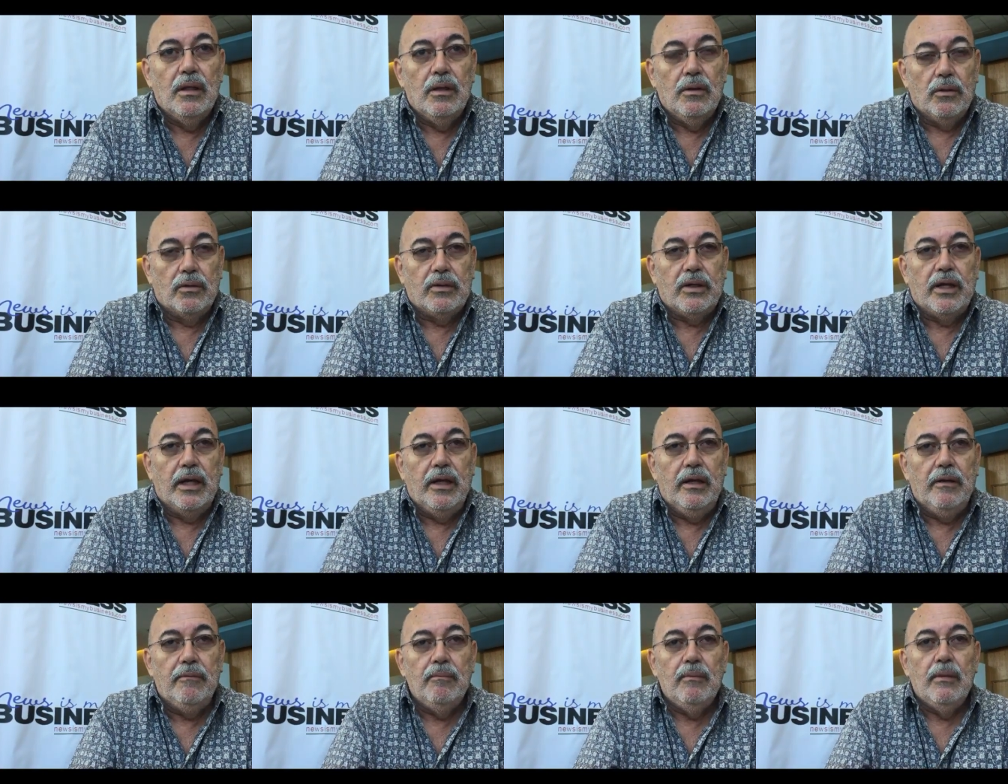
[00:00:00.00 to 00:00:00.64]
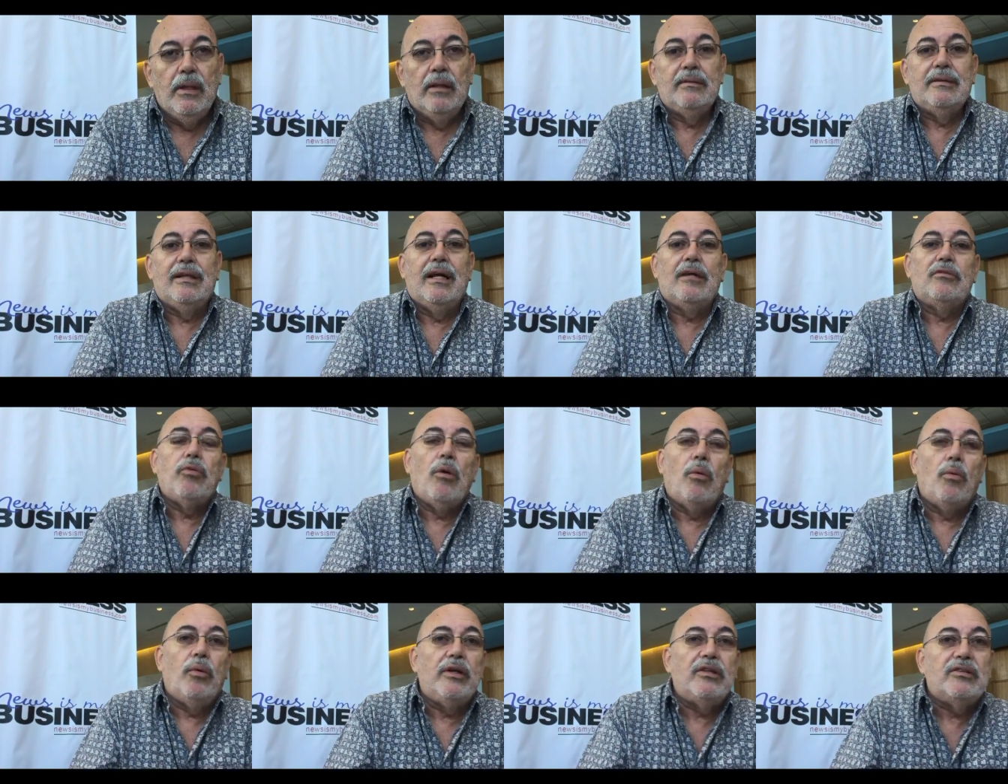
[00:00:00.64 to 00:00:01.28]
Okay,
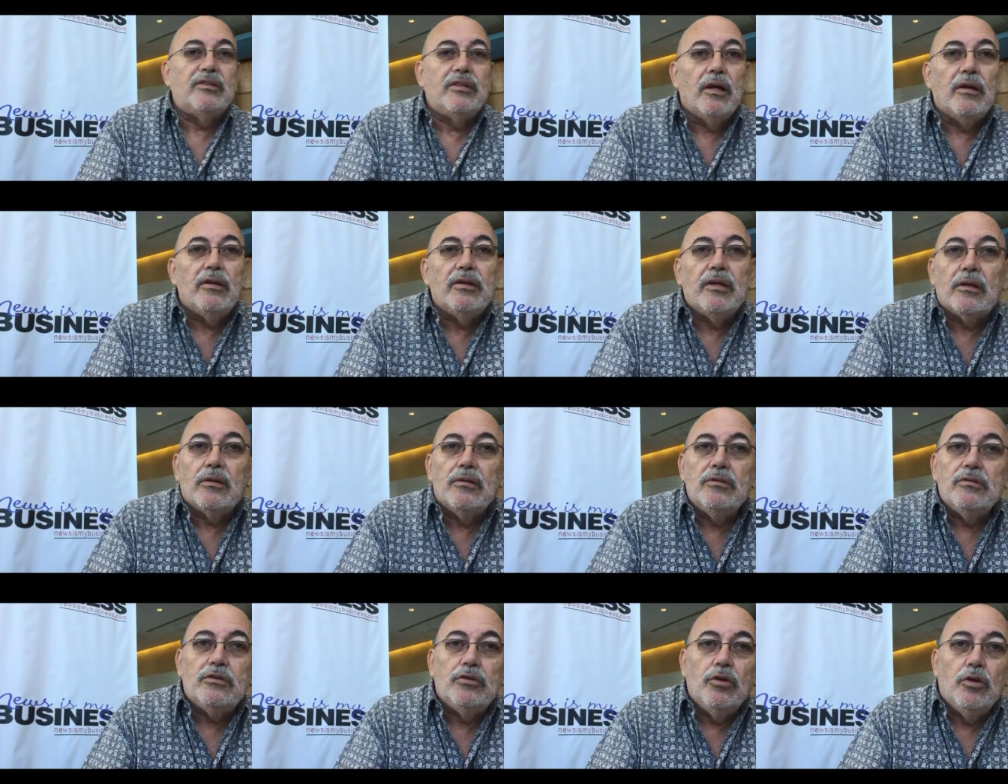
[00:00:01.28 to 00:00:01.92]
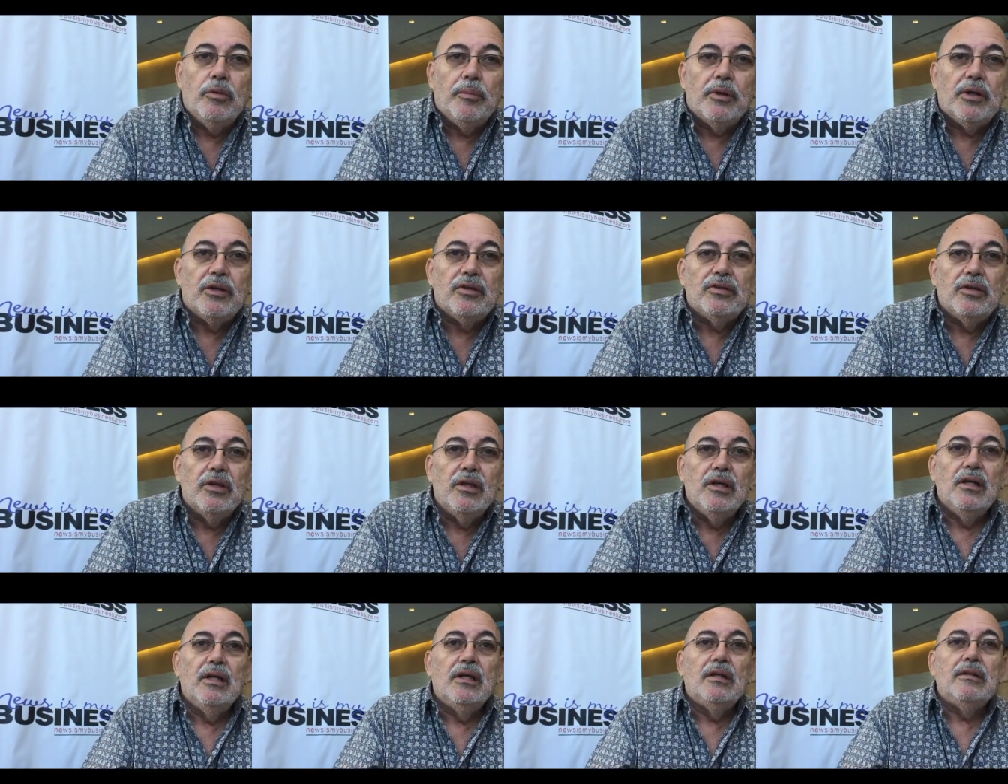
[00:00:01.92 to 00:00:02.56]
that's what we tell the consumers
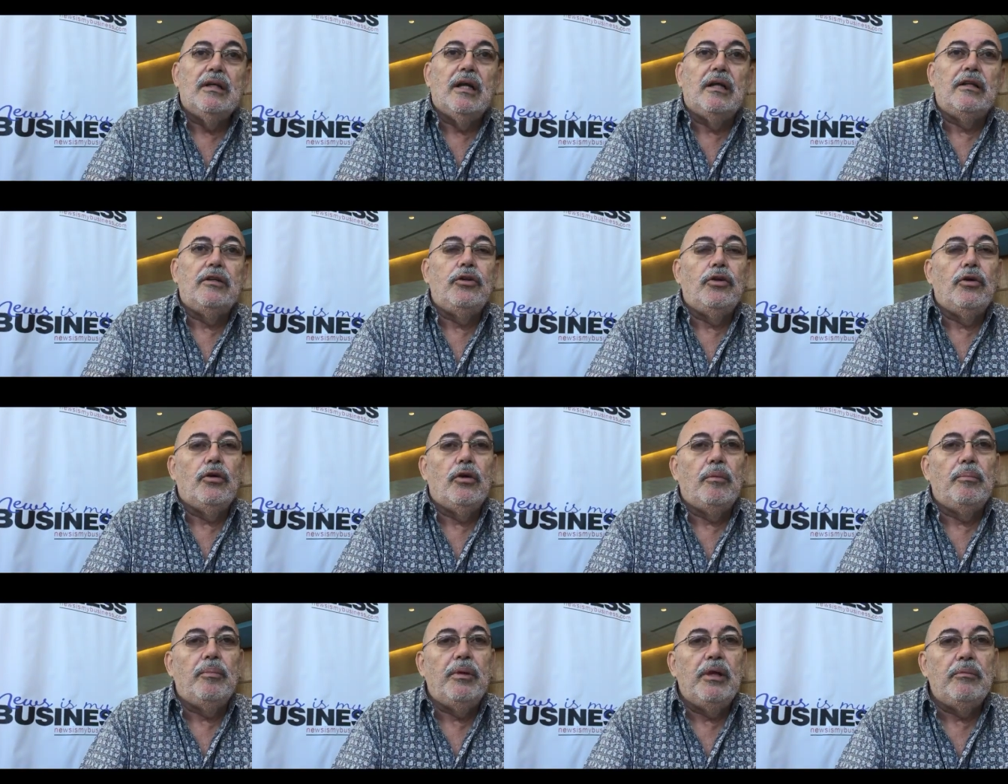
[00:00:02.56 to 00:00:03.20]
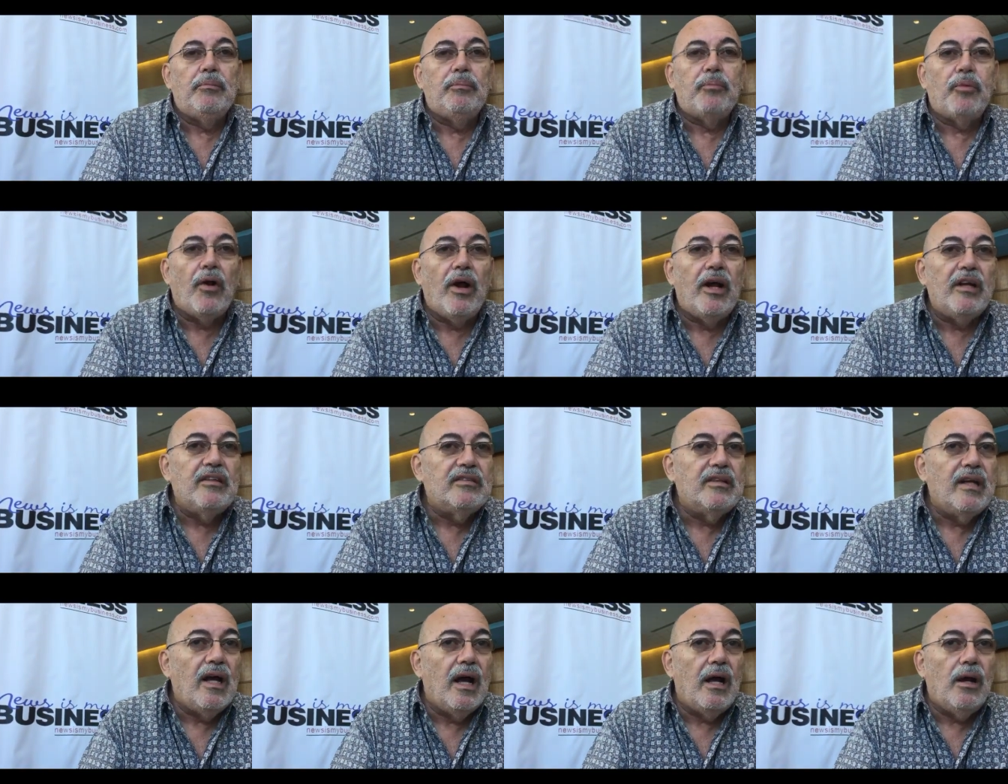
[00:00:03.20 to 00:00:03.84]
that you are being
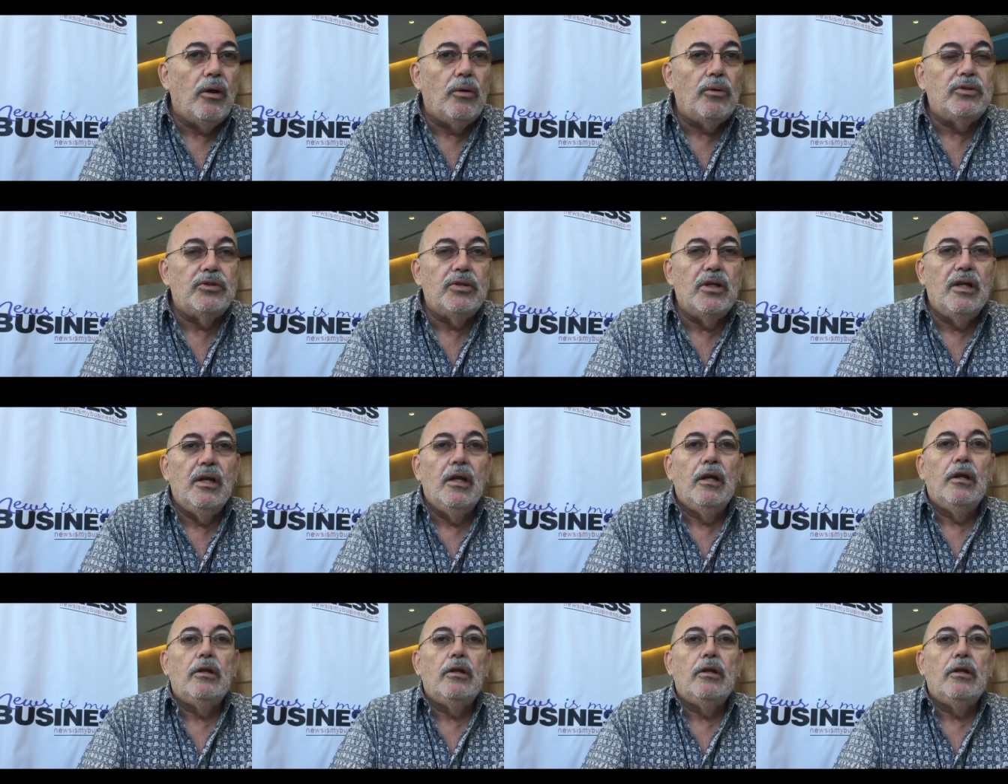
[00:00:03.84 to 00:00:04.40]
price gouged